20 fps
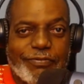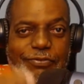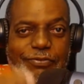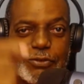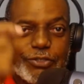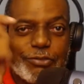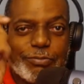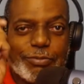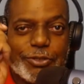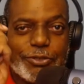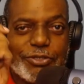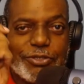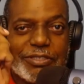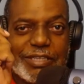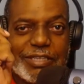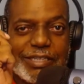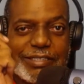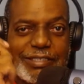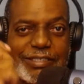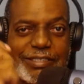first
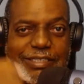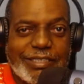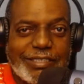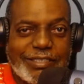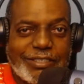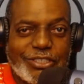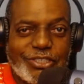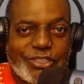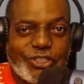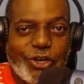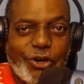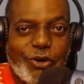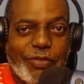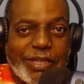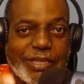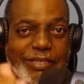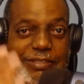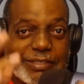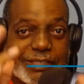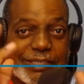person that sees the show,
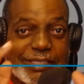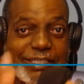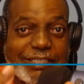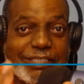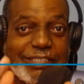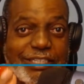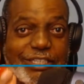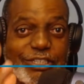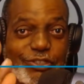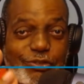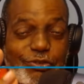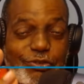that's listening to